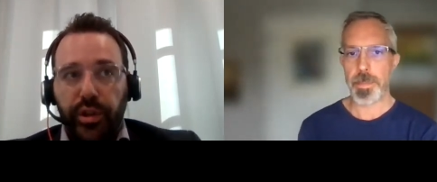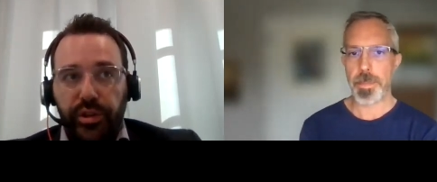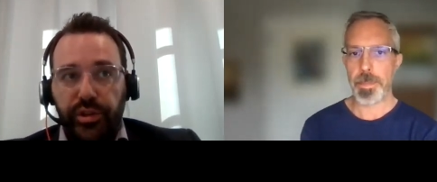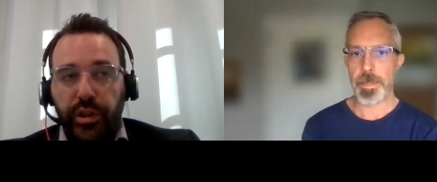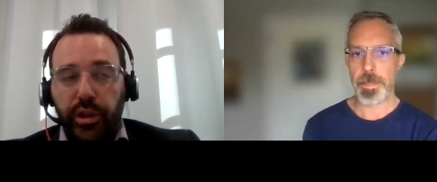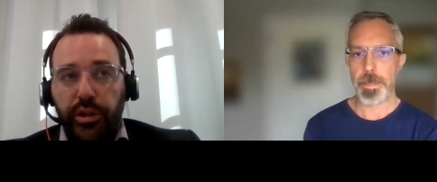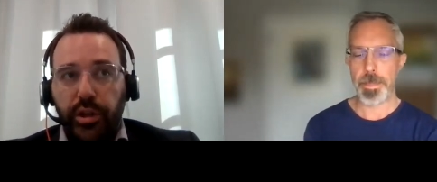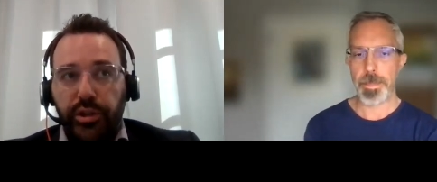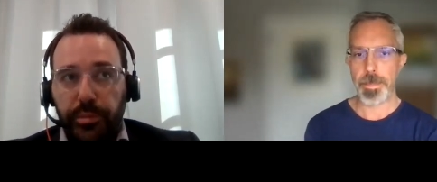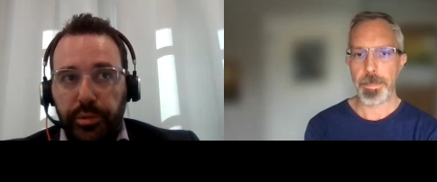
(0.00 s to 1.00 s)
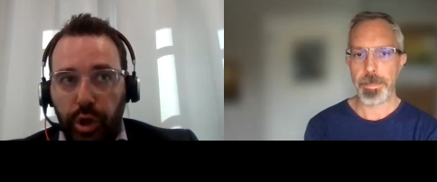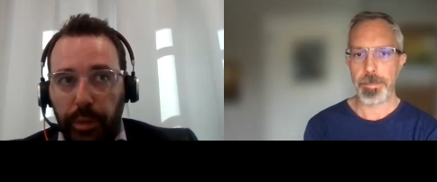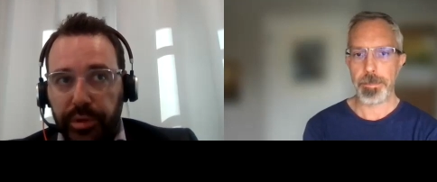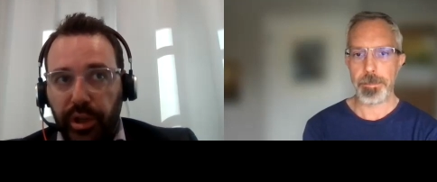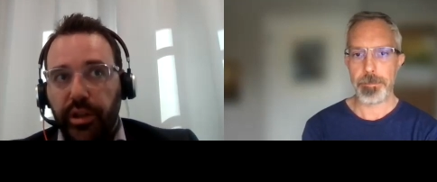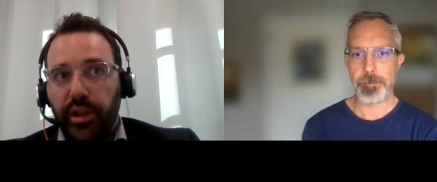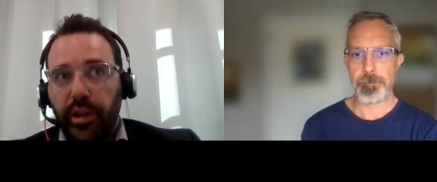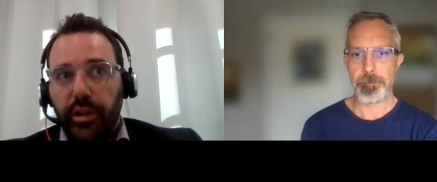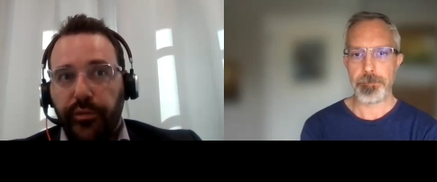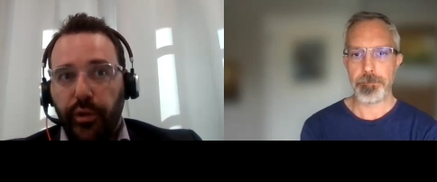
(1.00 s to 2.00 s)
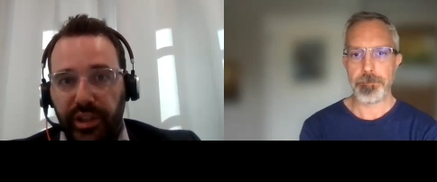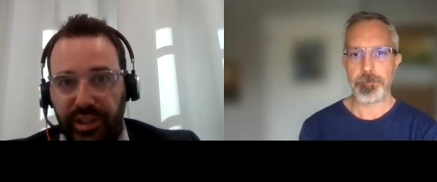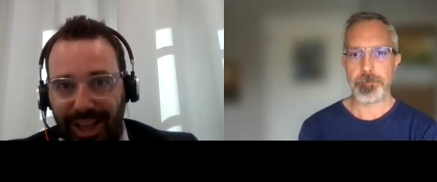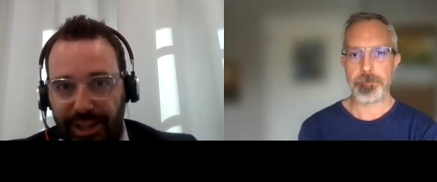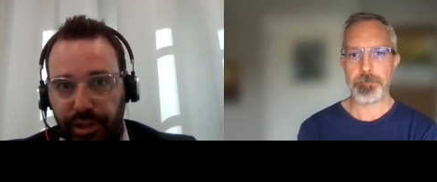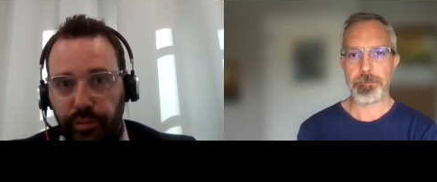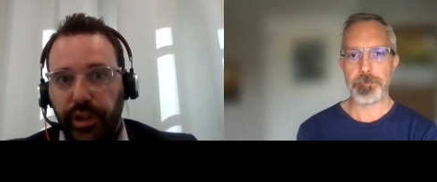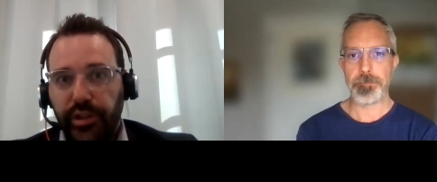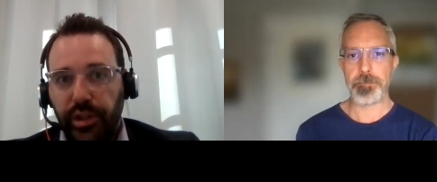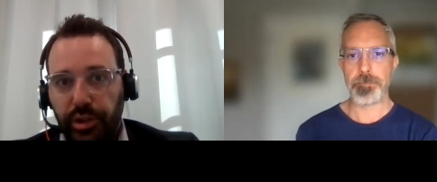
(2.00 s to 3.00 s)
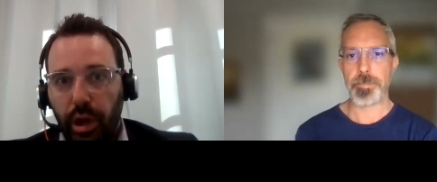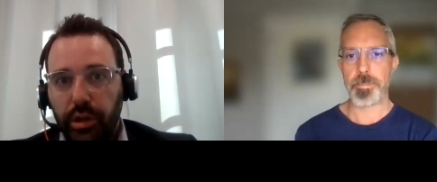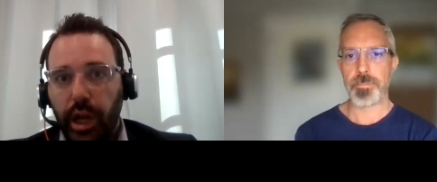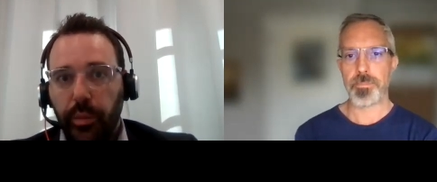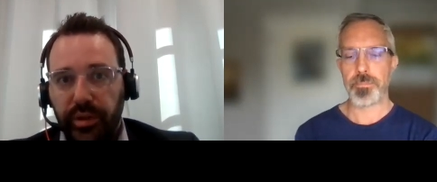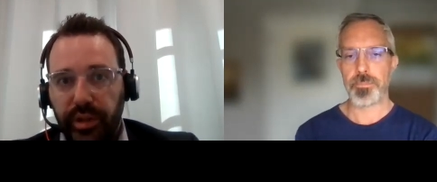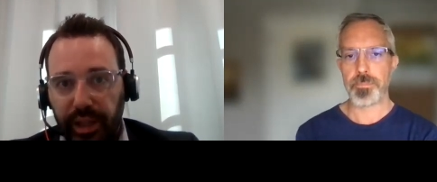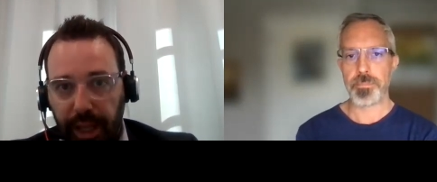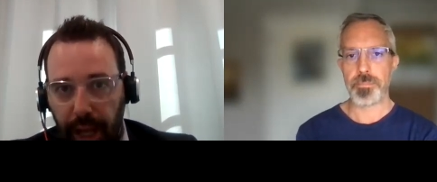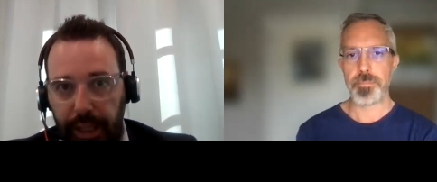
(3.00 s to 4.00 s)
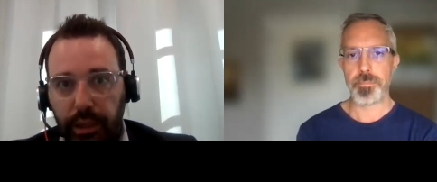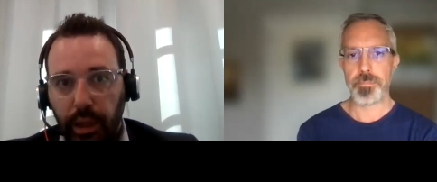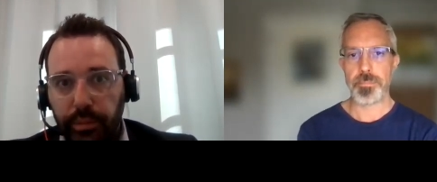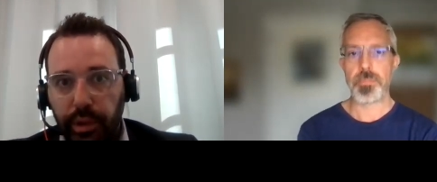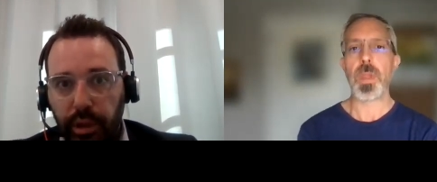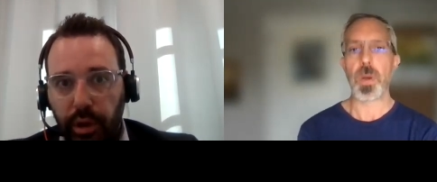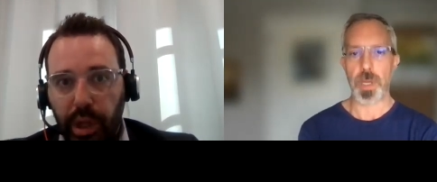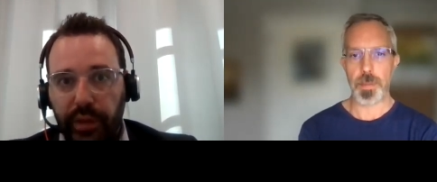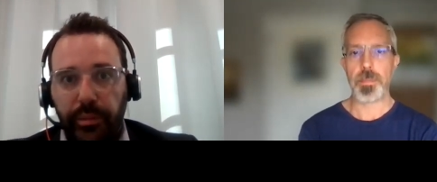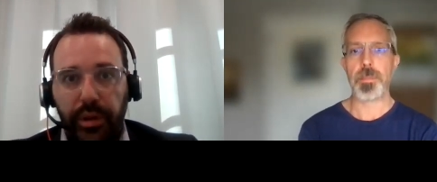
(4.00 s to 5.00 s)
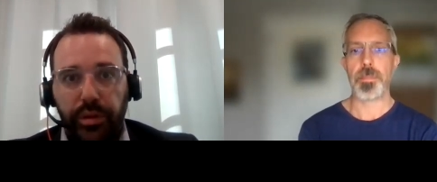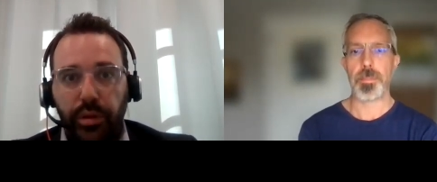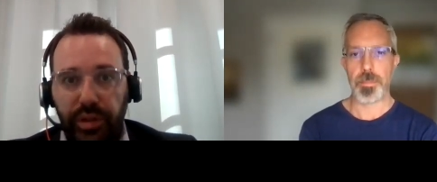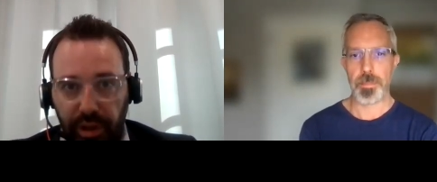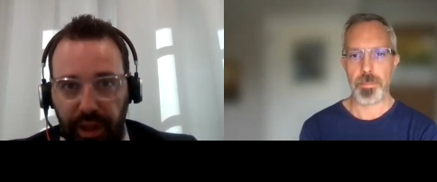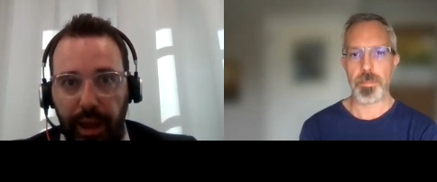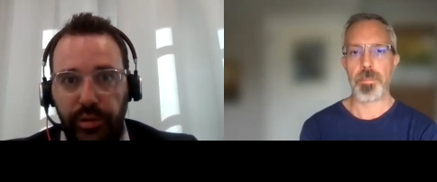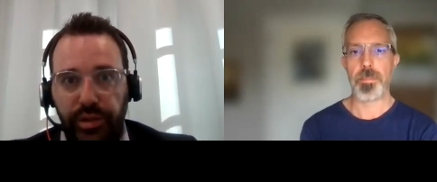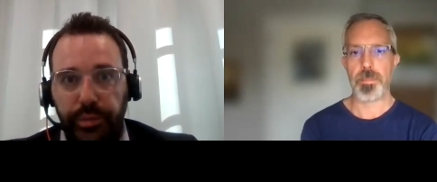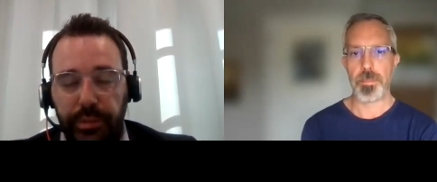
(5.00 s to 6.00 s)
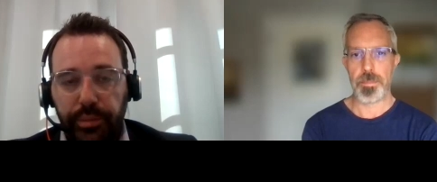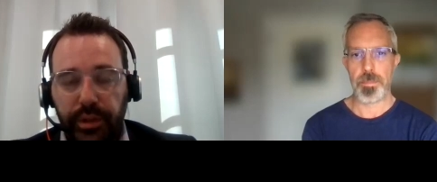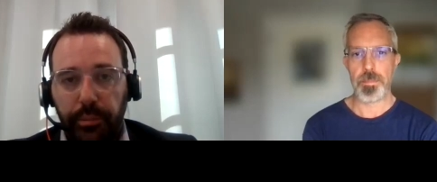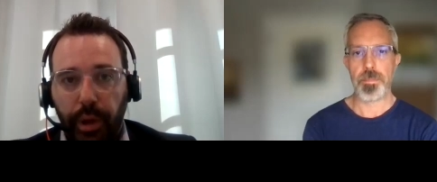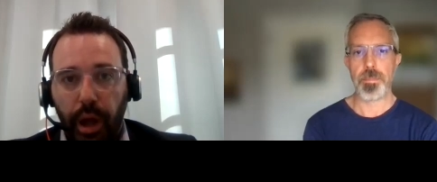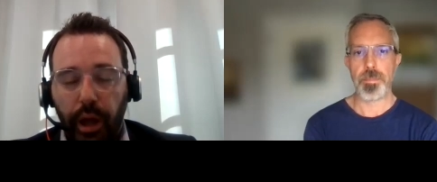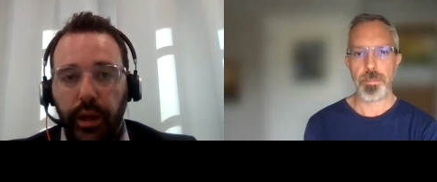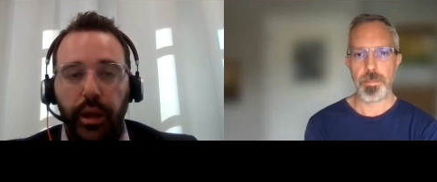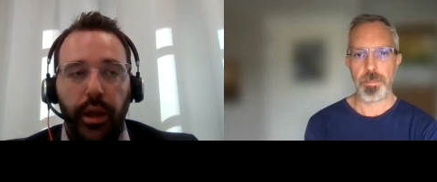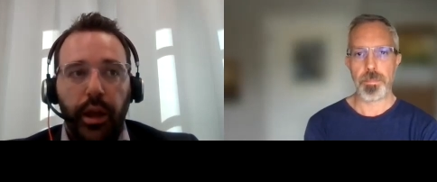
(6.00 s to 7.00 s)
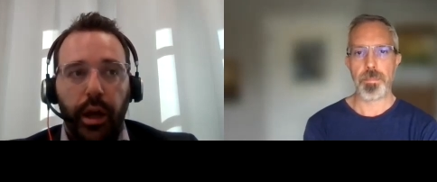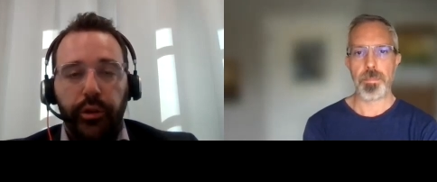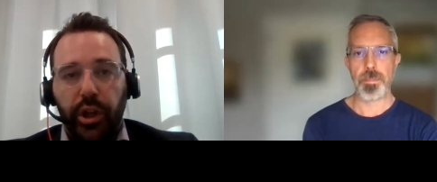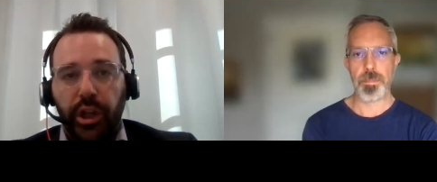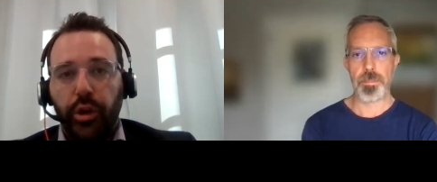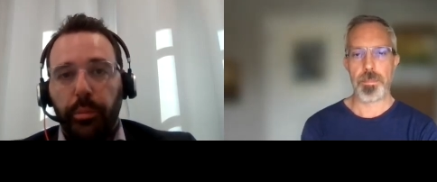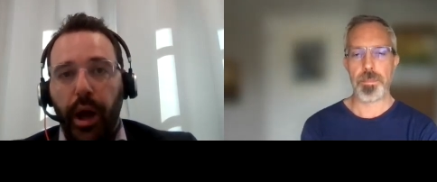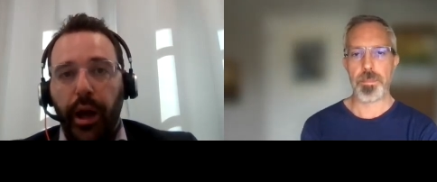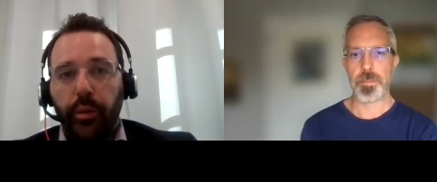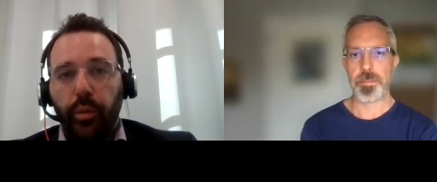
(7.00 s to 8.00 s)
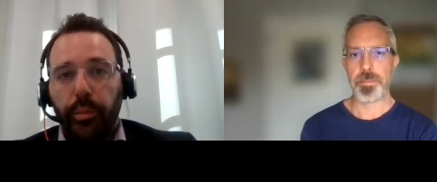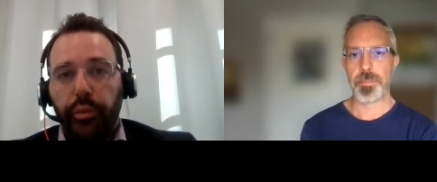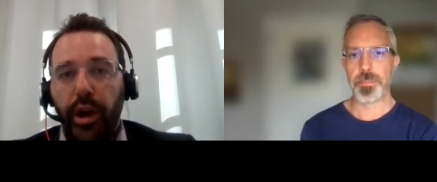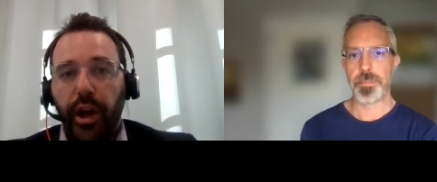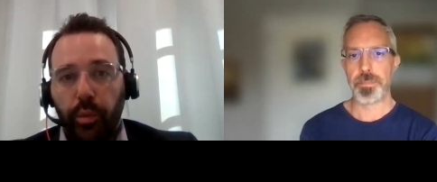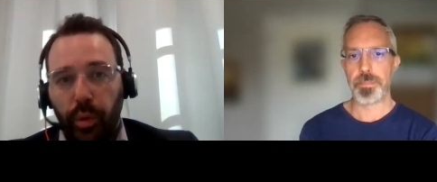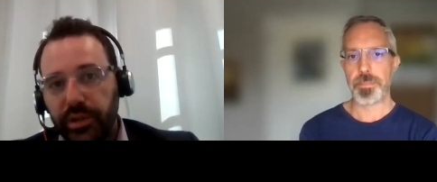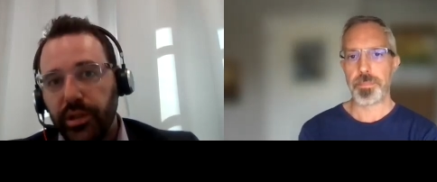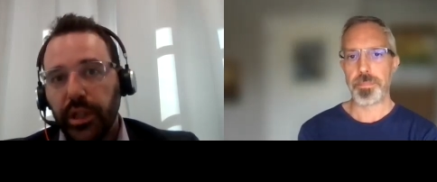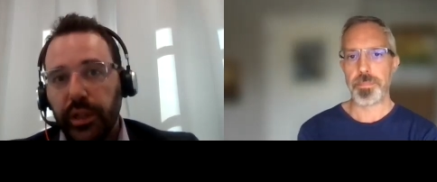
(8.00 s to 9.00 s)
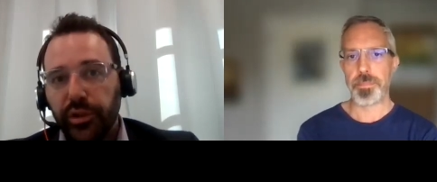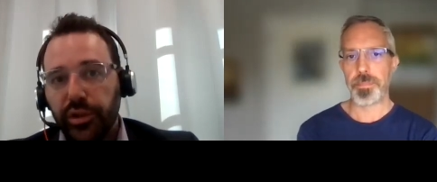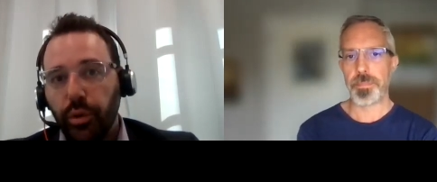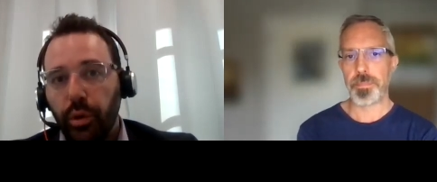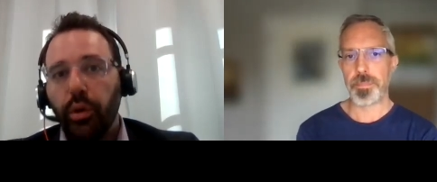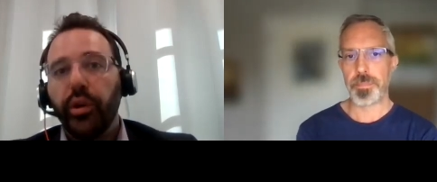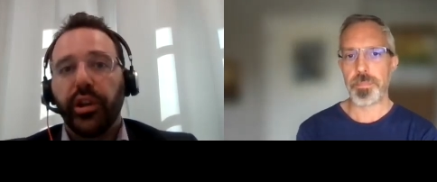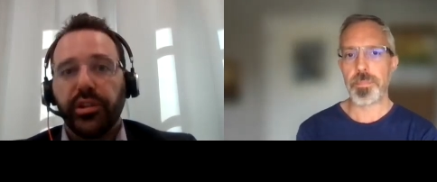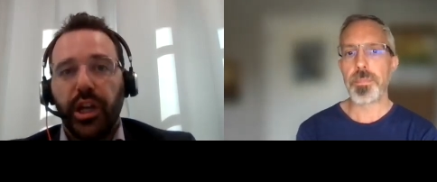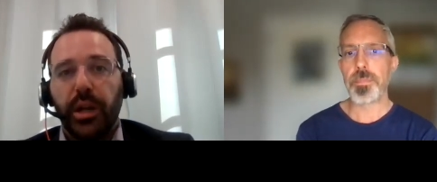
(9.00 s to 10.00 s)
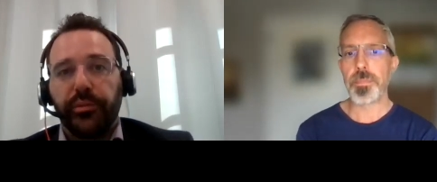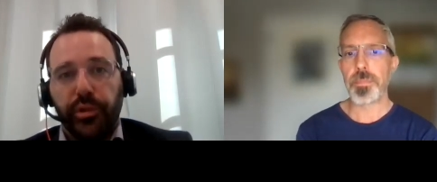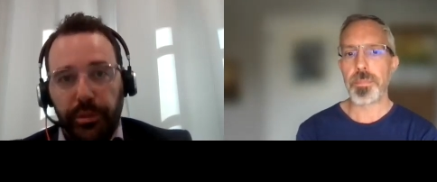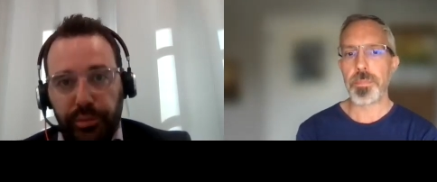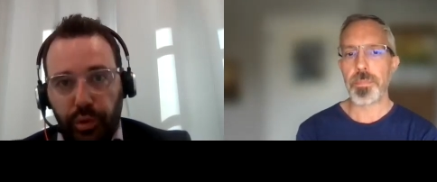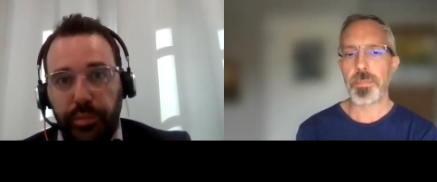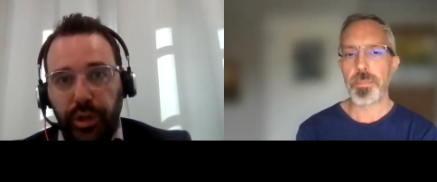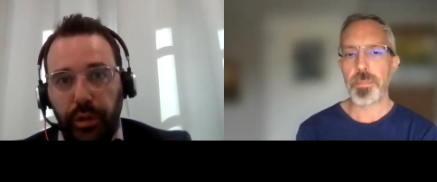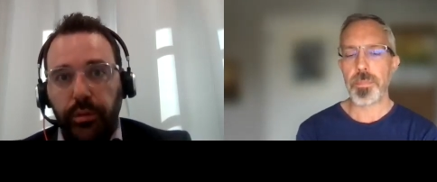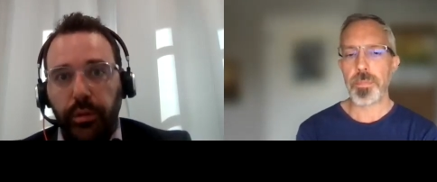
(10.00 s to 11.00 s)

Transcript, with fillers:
Speaker 1: there's the subscription for accessories is online with Daily High Club. Okay. We have about thirteen thousand people that buy. Uh, you can either buy a product once and leave the store, or you can sign up for a subscription,